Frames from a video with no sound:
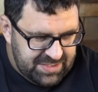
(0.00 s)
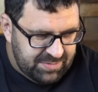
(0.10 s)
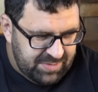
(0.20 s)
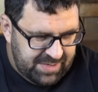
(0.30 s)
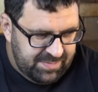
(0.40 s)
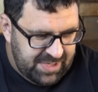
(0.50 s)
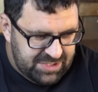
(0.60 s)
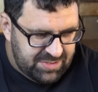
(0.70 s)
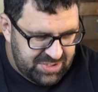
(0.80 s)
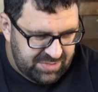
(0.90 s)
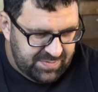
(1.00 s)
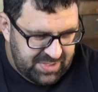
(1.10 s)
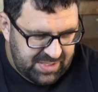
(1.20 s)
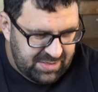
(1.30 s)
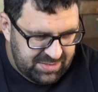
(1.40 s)
great mentors over
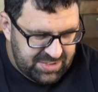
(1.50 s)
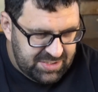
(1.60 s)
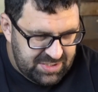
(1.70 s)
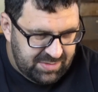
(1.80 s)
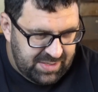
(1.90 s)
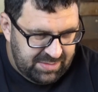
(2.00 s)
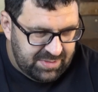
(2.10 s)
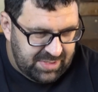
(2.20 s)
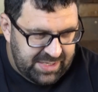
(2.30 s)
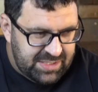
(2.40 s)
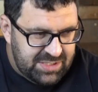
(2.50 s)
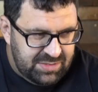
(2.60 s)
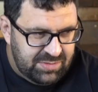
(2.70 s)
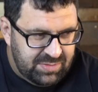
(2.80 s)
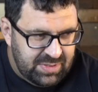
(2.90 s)
the years, and so I would like
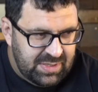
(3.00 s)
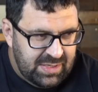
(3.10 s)
to